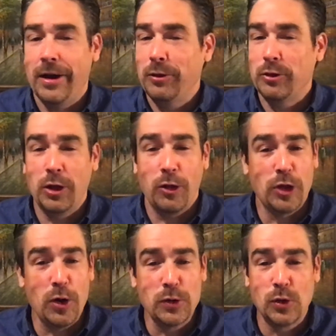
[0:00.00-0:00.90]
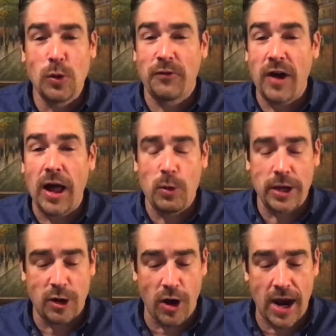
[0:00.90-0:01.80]
those who are
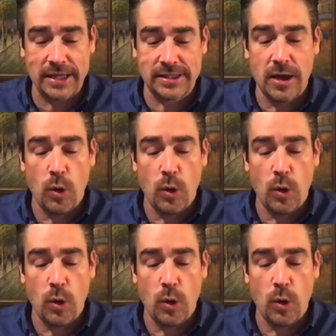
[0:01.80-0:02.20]
following Christ,